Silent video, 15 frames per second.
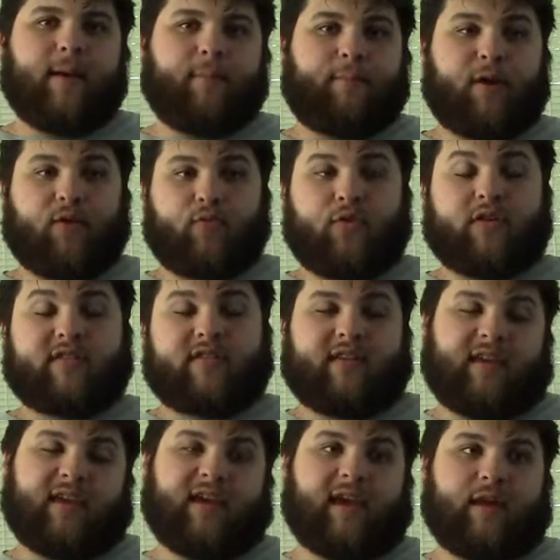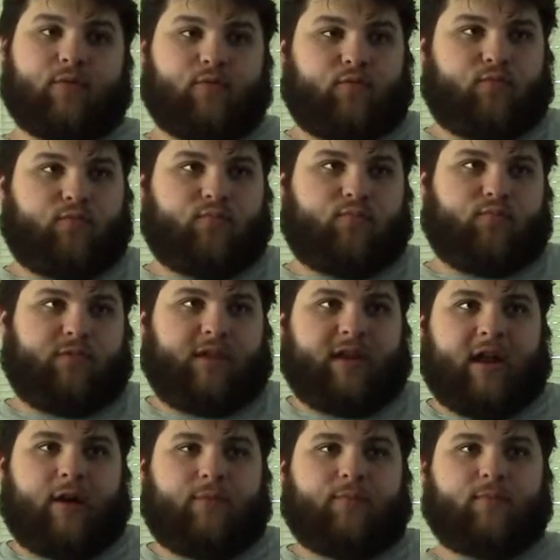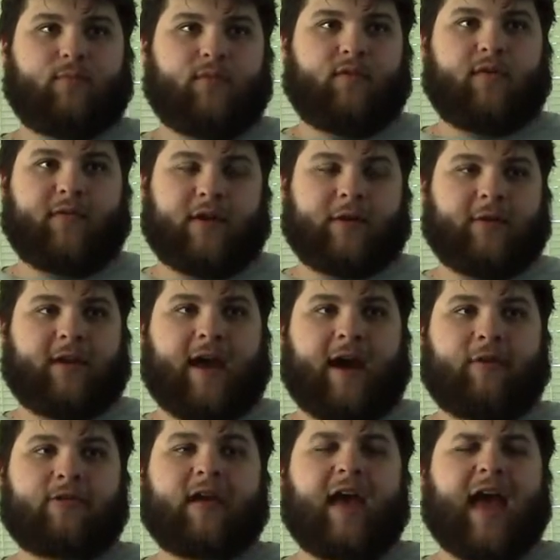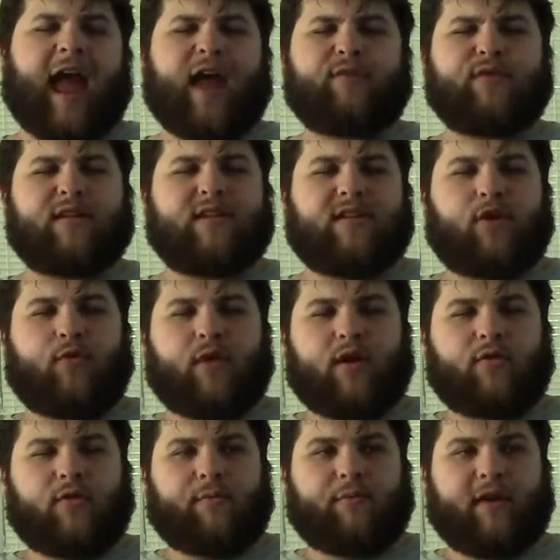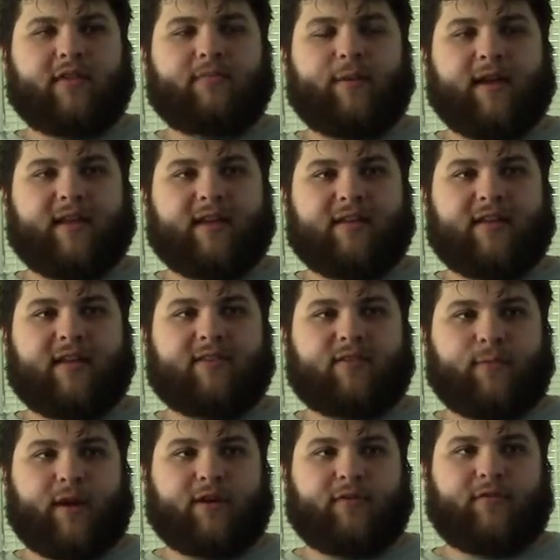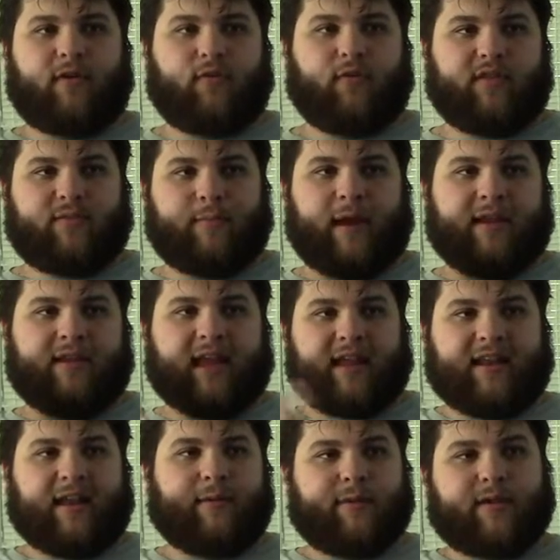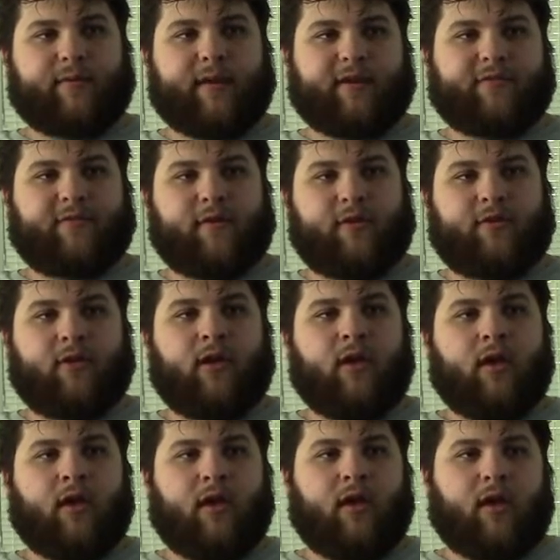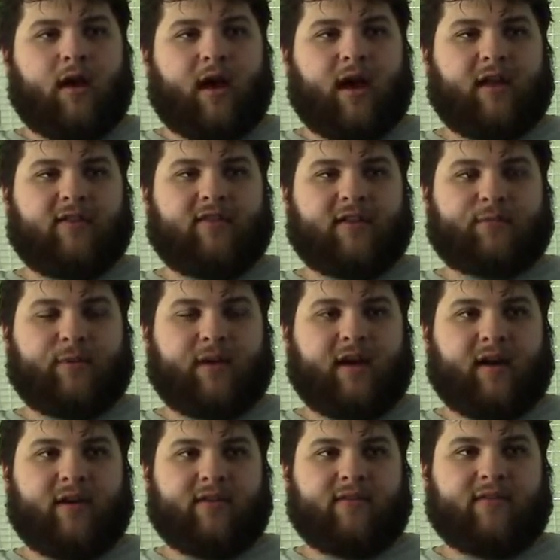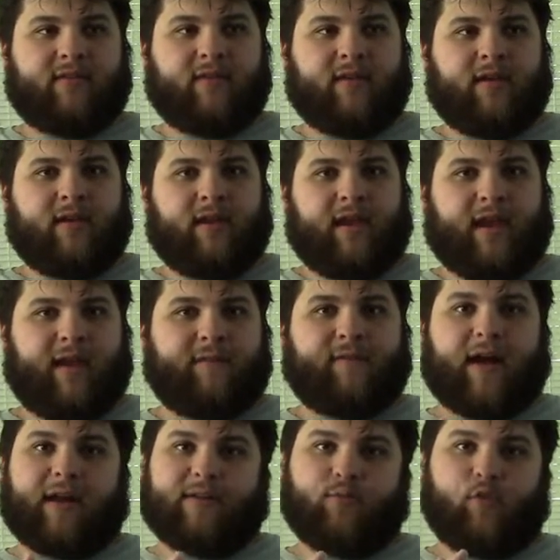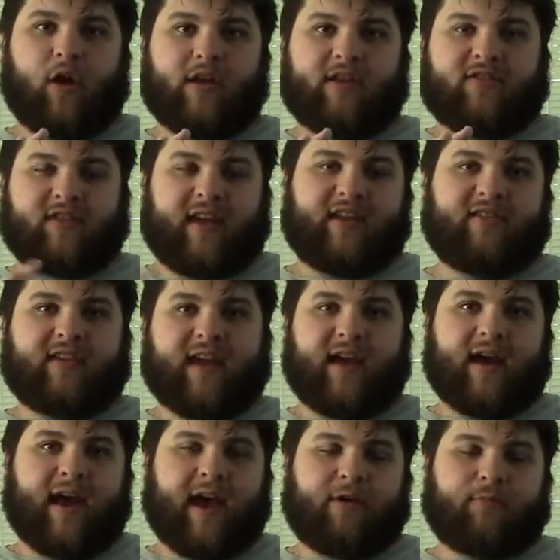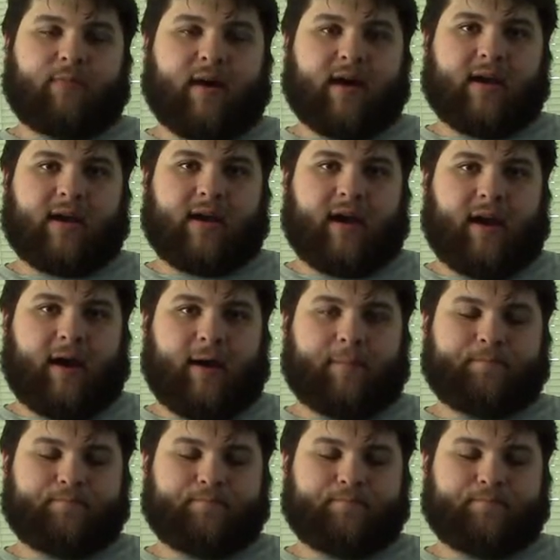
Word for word: But we'll see, and you know we'll figure it out. I really don't want to replace my condenser microphone with my dynamic microphone, uh, just because if I want to change out my uh,